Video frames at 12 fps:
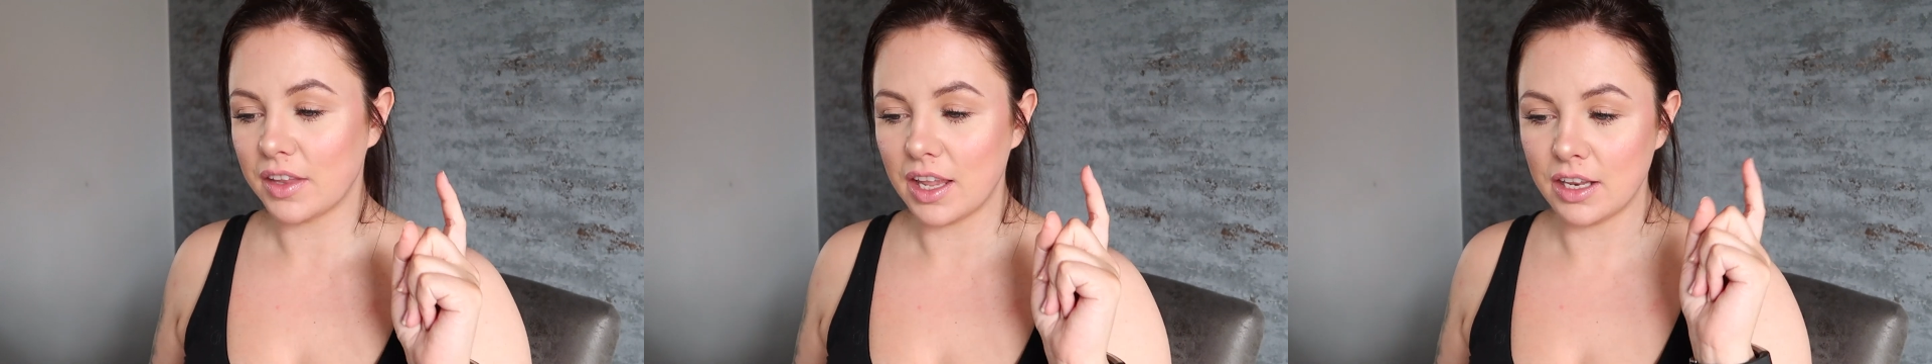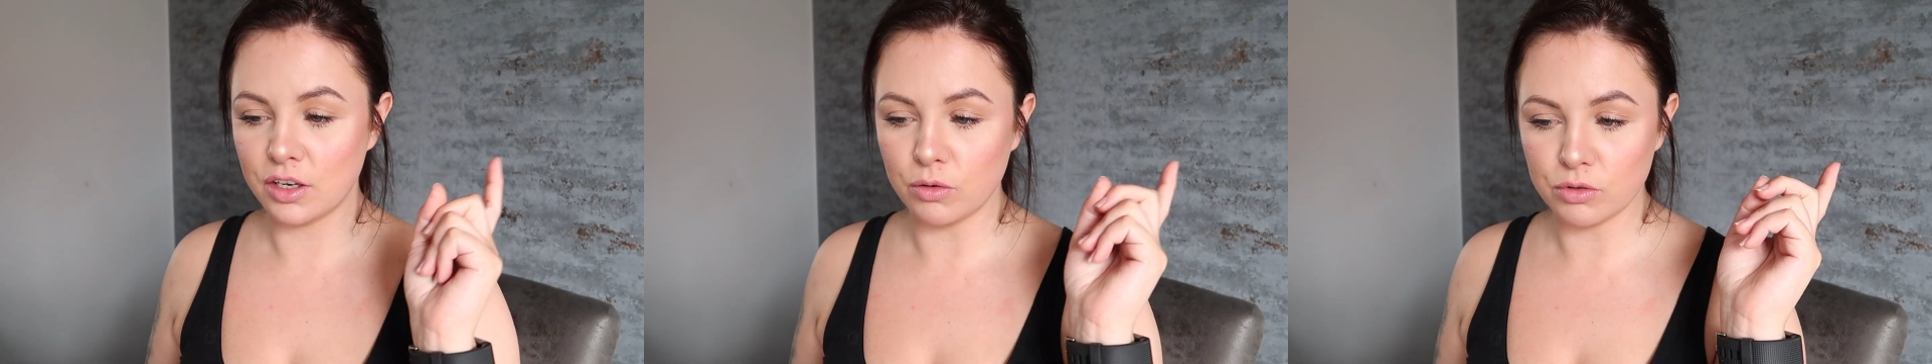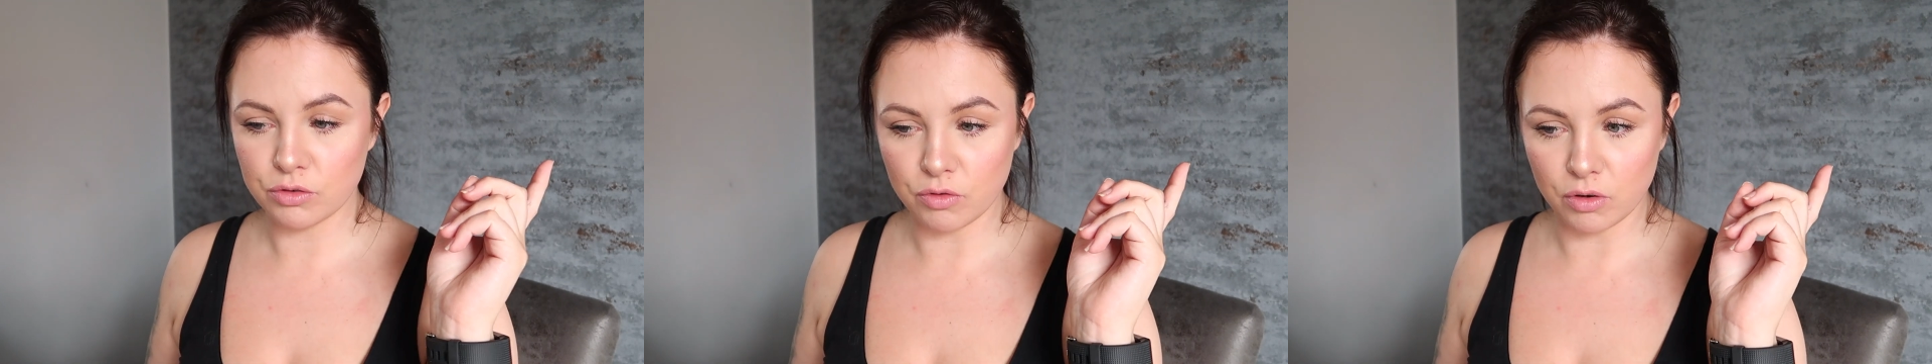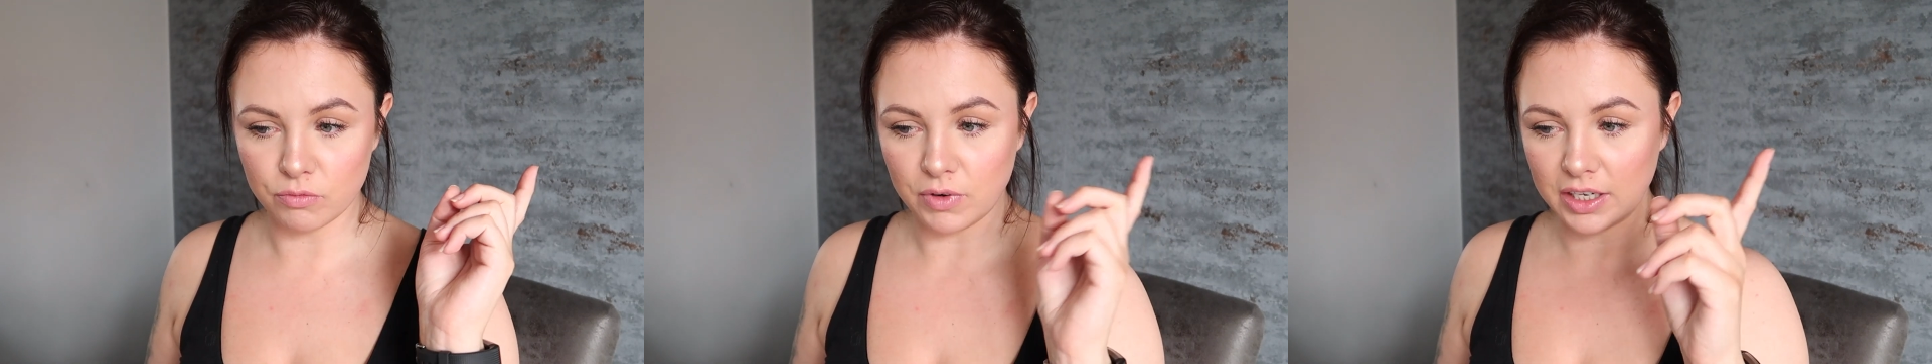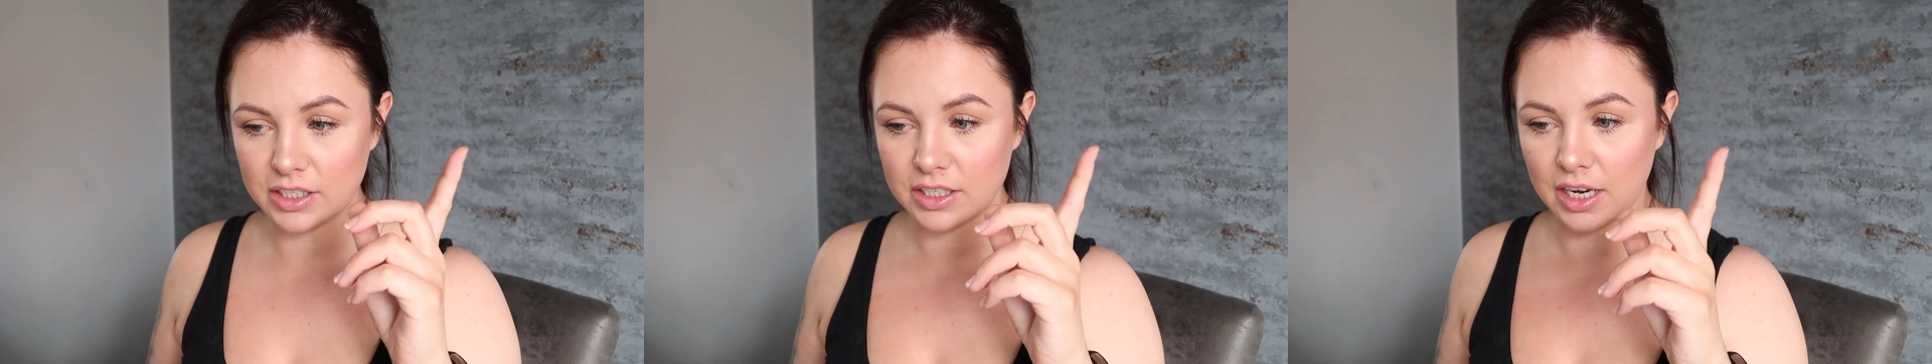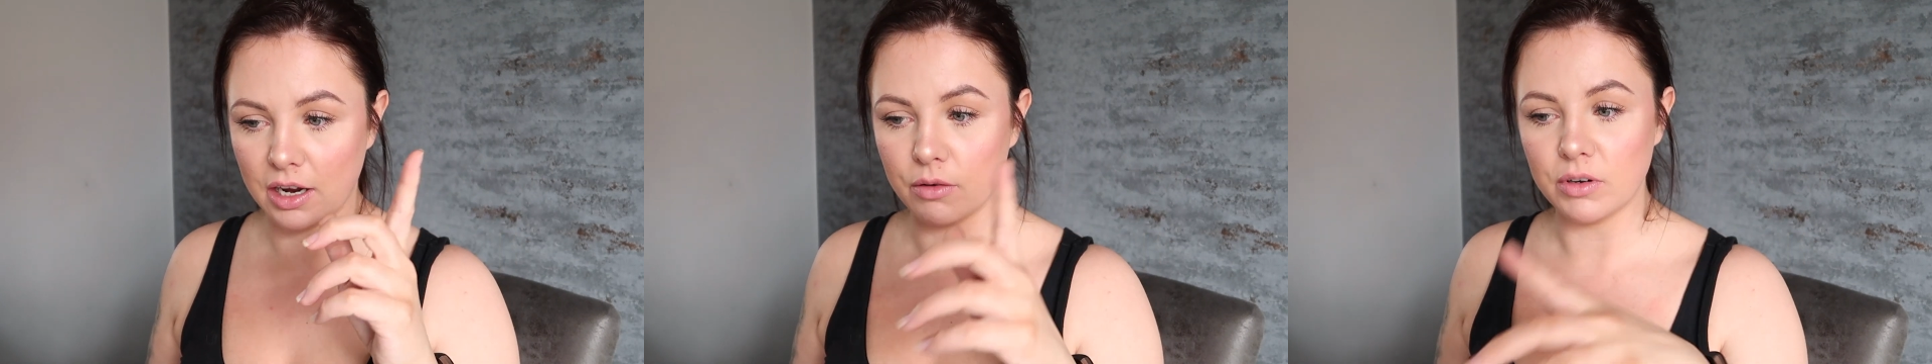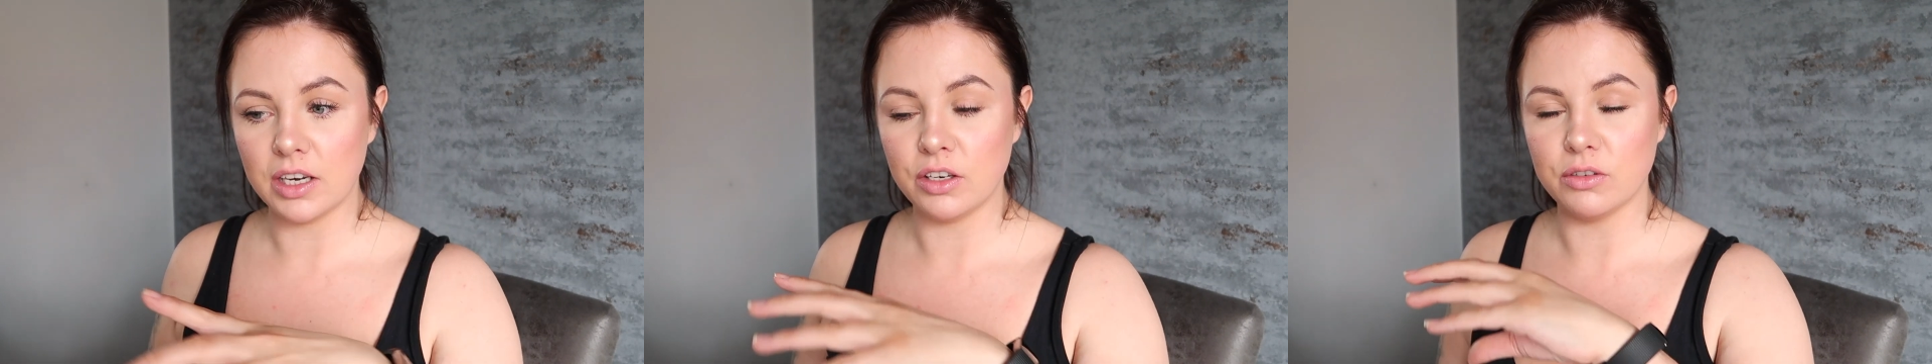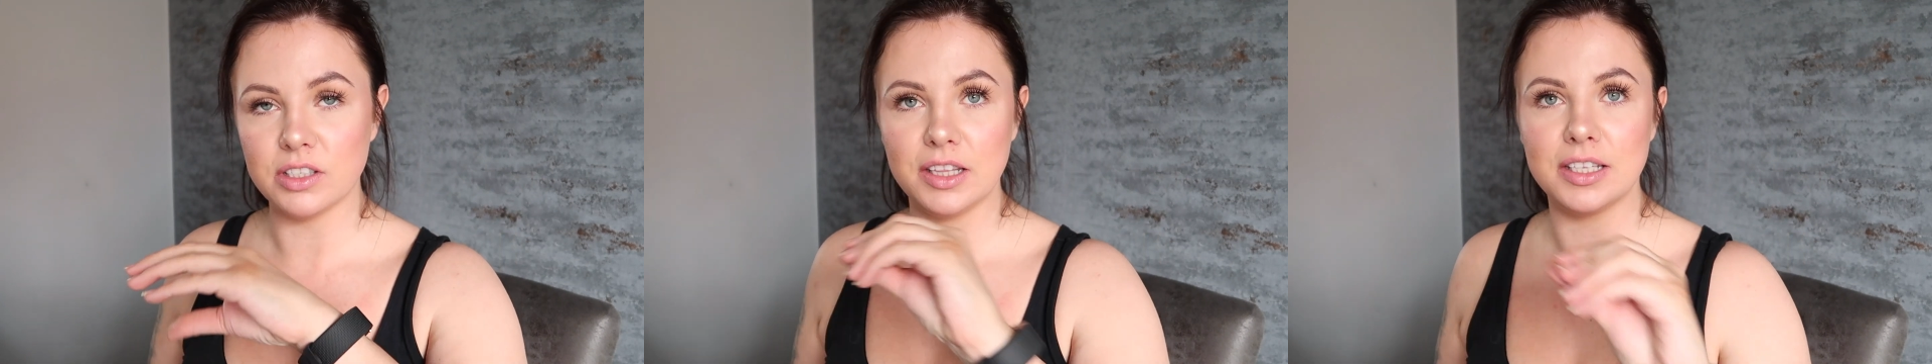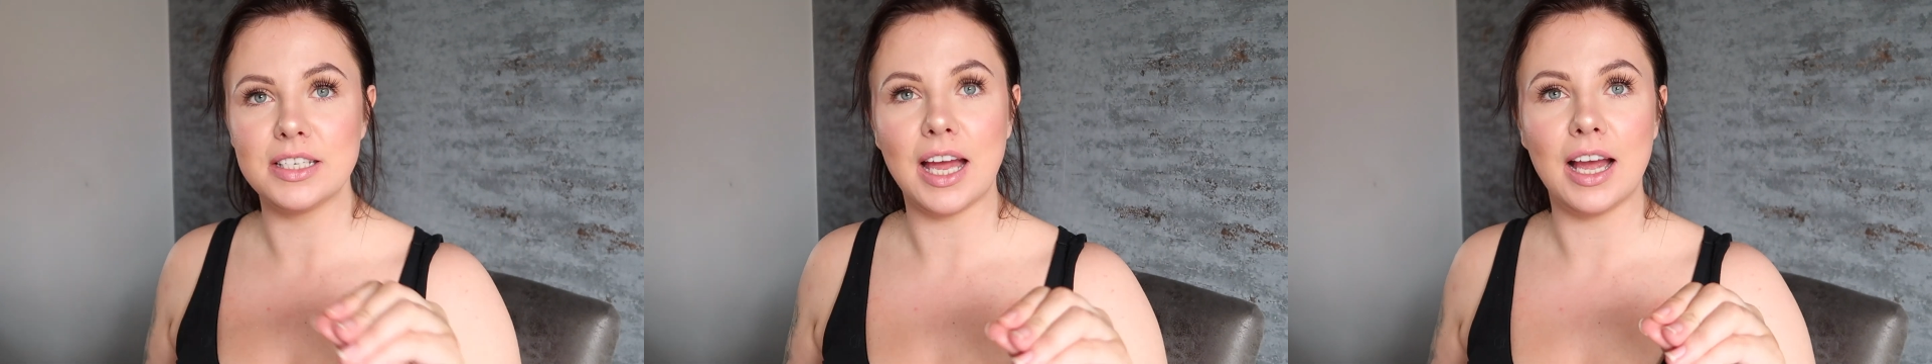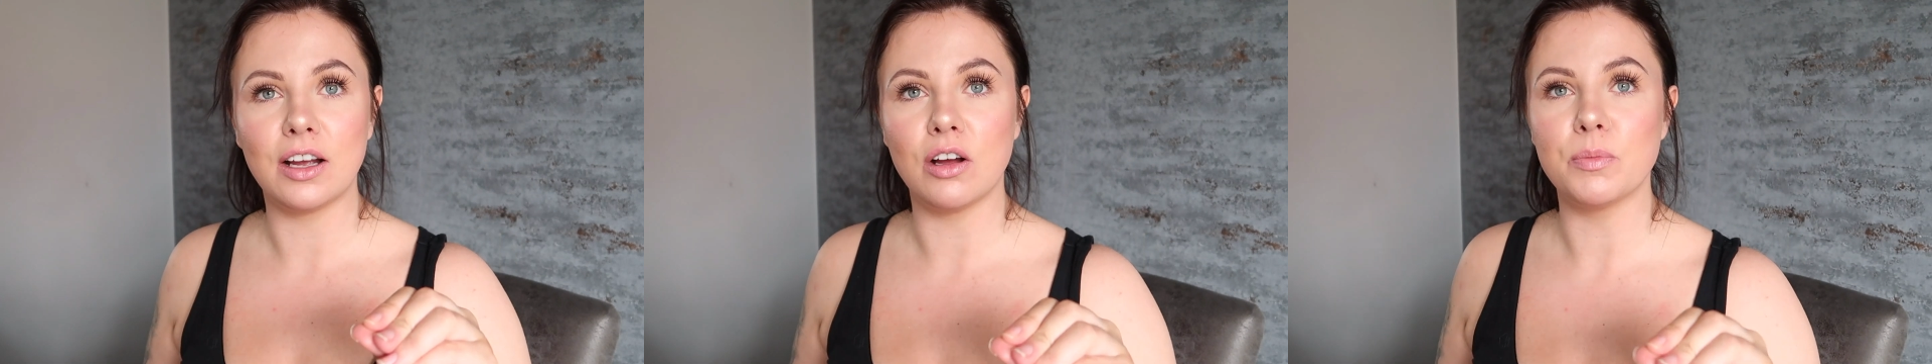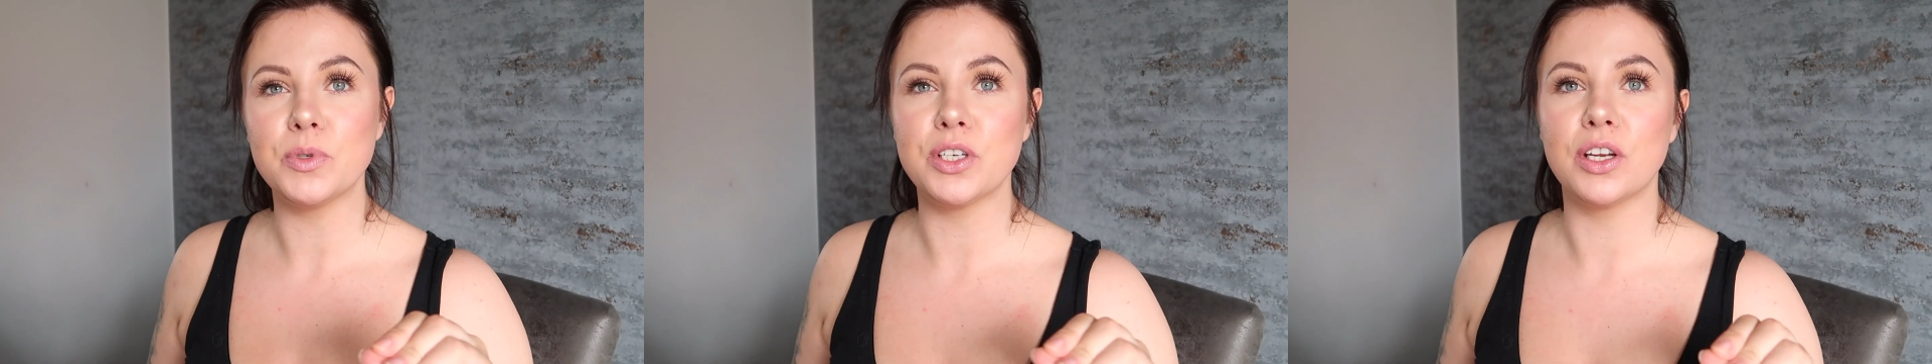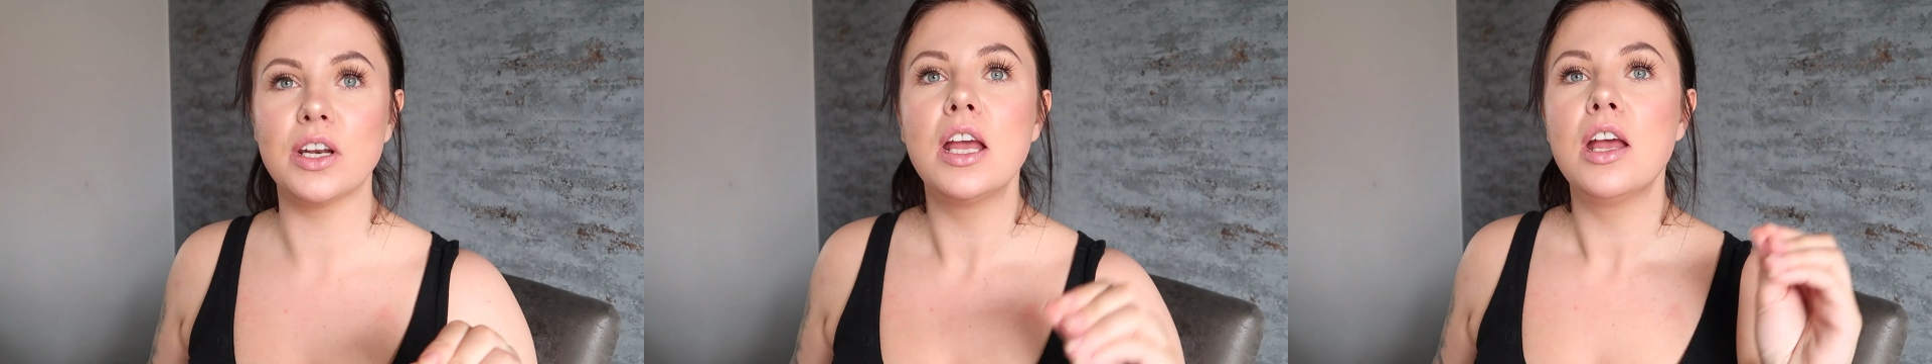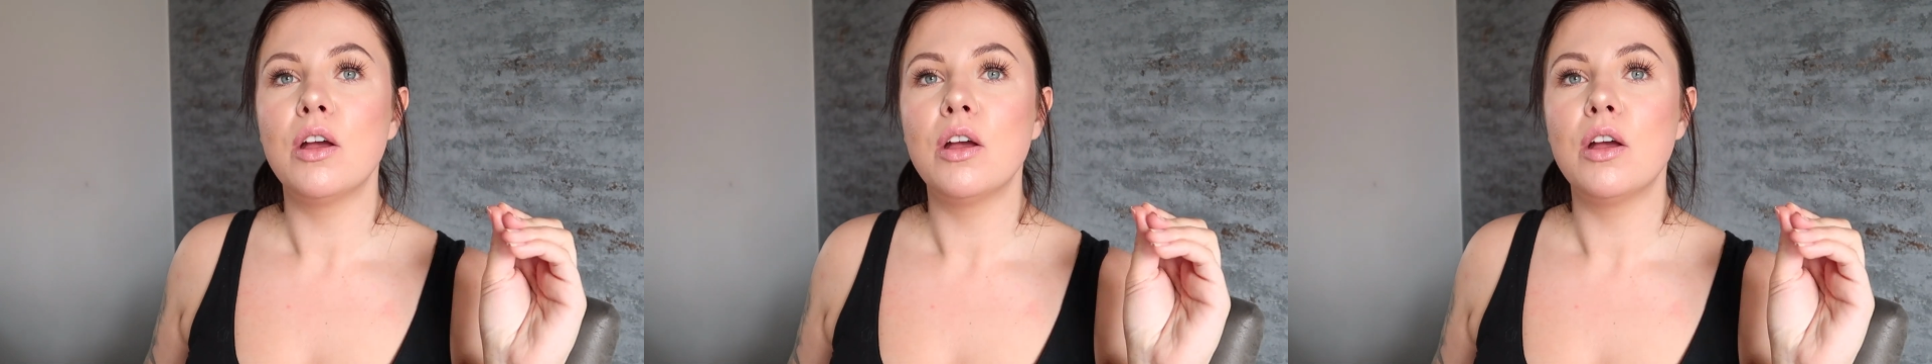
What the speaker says: and you scroll right down and you see the tag option,